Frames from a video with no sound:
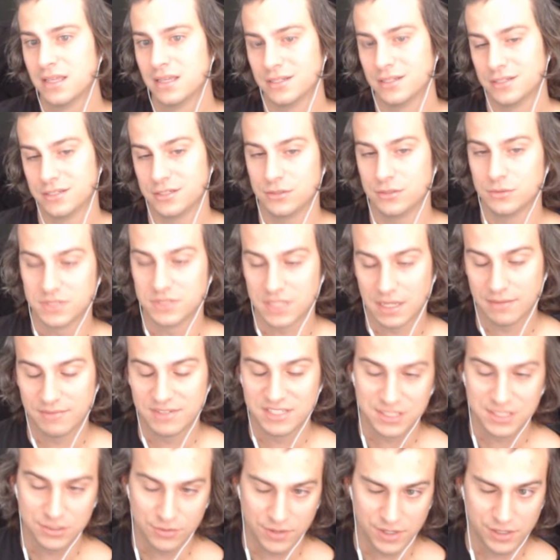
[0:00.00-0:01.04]
2 is
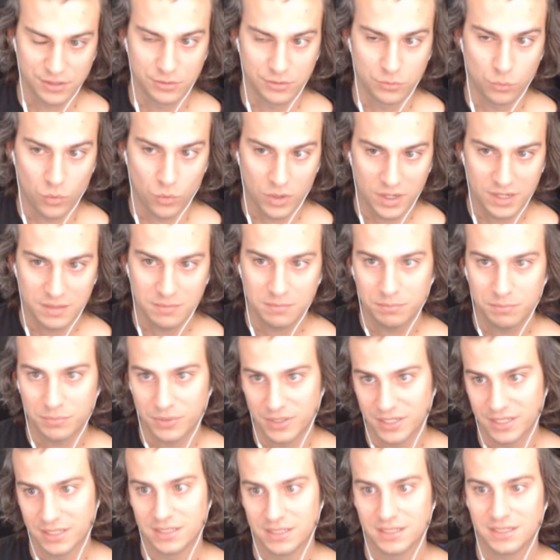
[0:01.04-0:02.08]
obviously greater than 1,
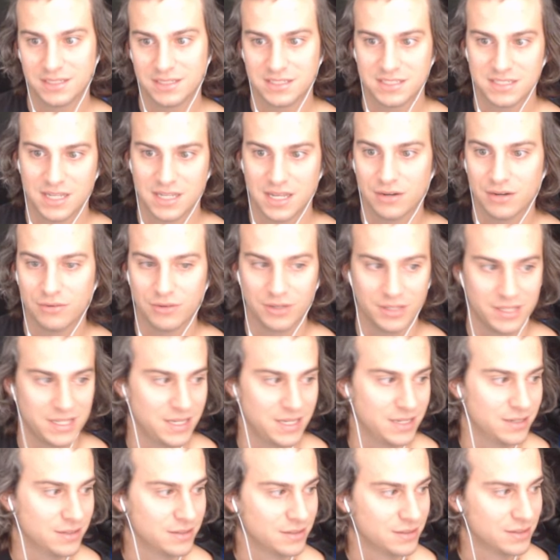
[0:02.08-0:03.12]
but it's not
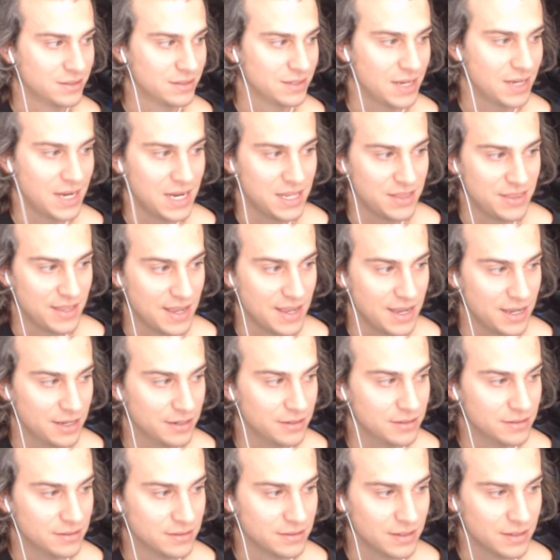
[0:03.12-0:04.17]
really anything
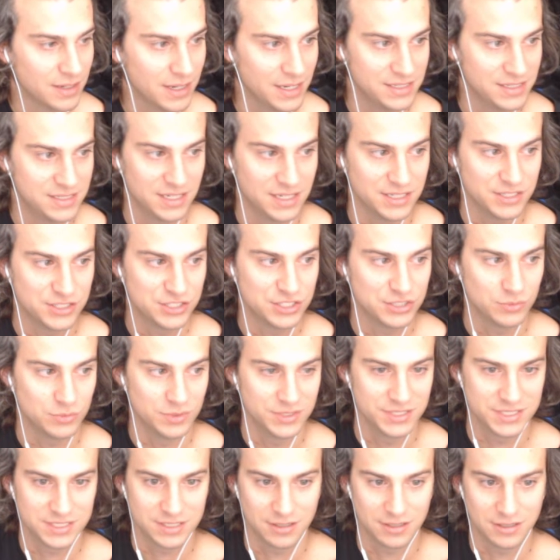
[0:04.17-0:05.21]
I'd touch. 1
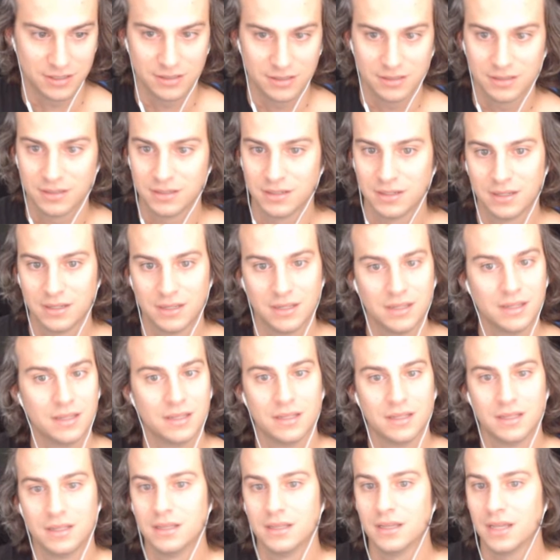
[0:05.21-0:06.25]
star.
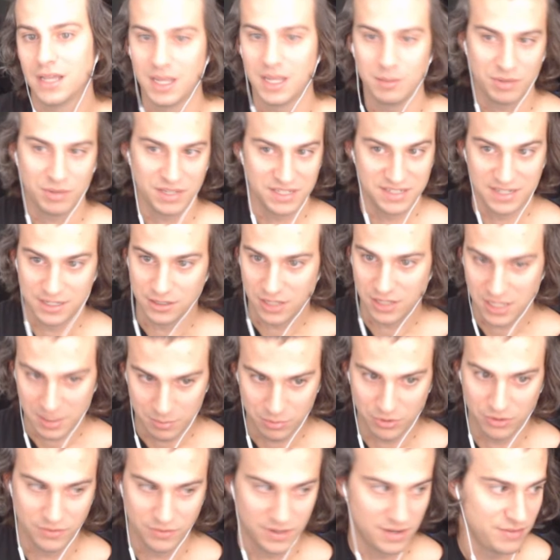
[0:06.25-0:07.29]
I'd play Dingle
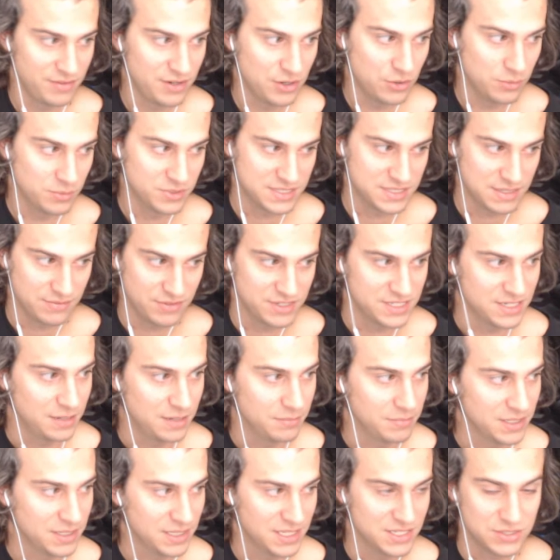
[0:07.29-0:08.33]
Hopper over it almost every
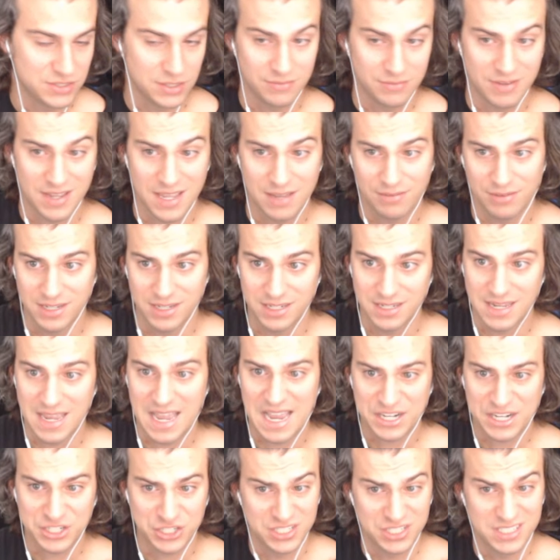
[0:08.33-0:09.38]
time, unless you have a heavy
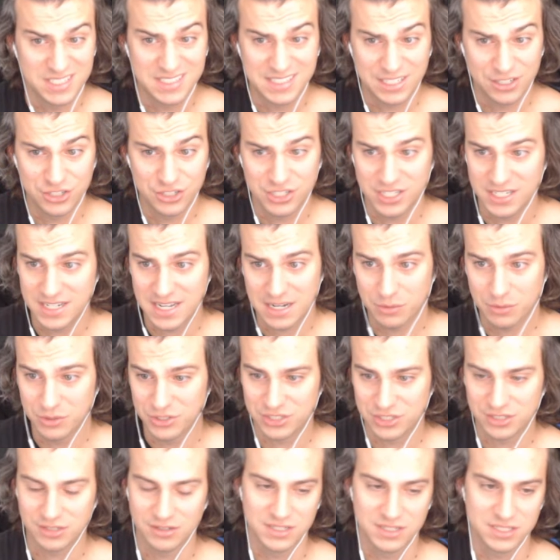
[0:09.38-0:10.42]
action synergy deck,
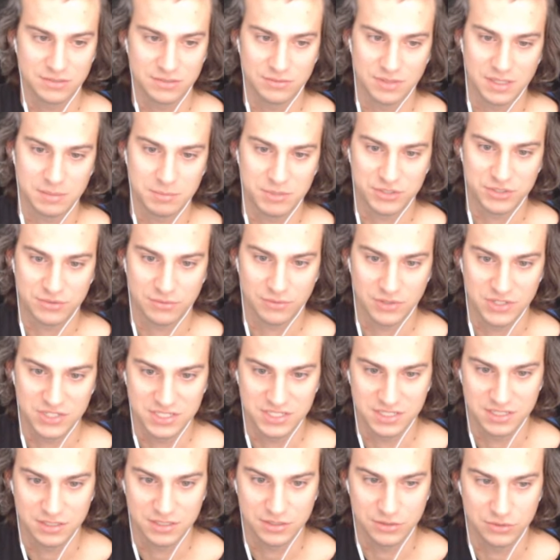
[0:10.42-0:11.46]
which there isn't really much of a reason
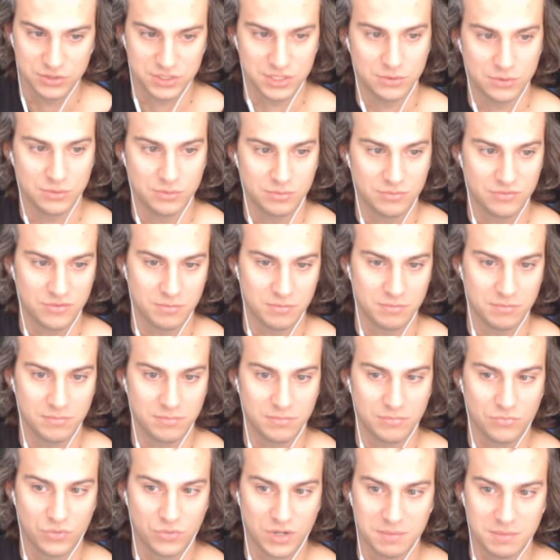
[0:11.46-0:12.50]
to do so from
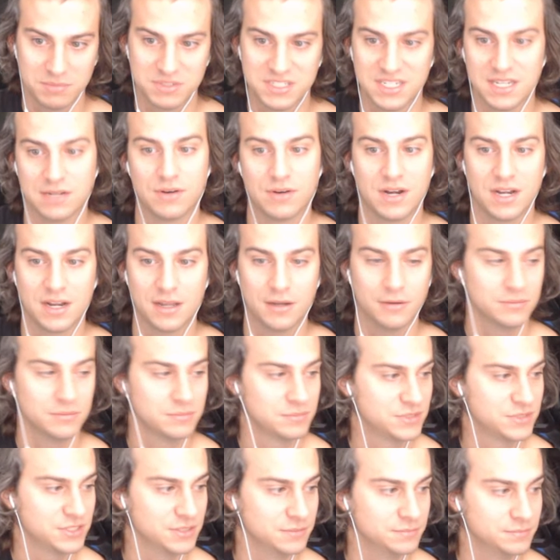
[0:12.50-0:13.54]
what I'm seeing right now.
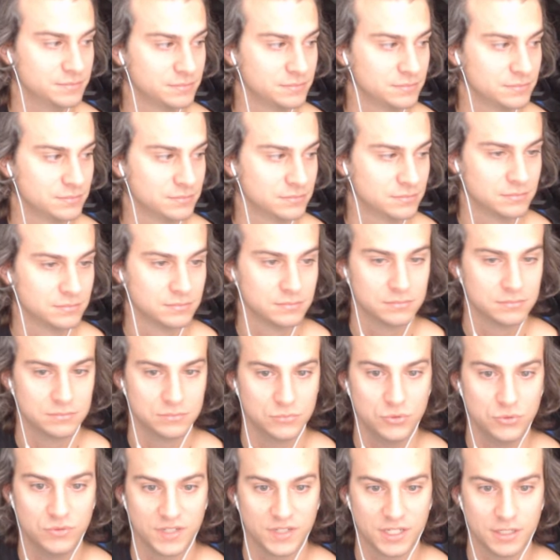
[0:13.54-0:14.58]
So, moving